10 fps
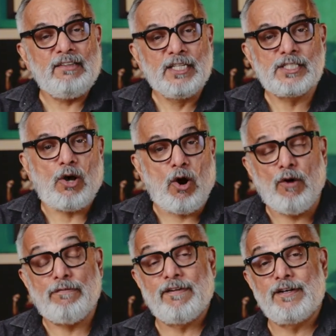This
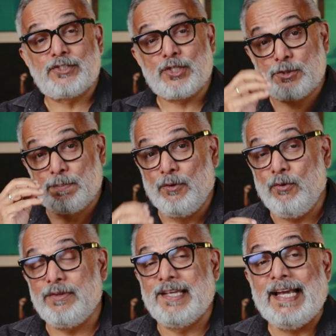offers
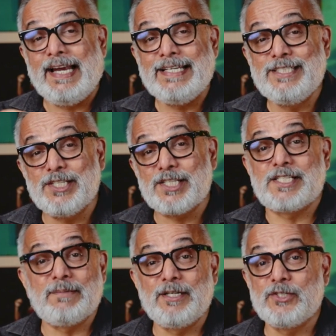smooth,
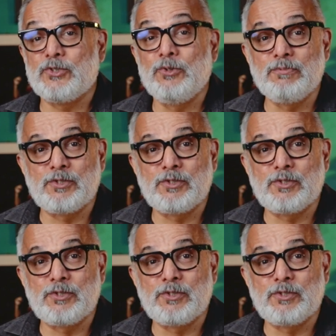adjustable zoom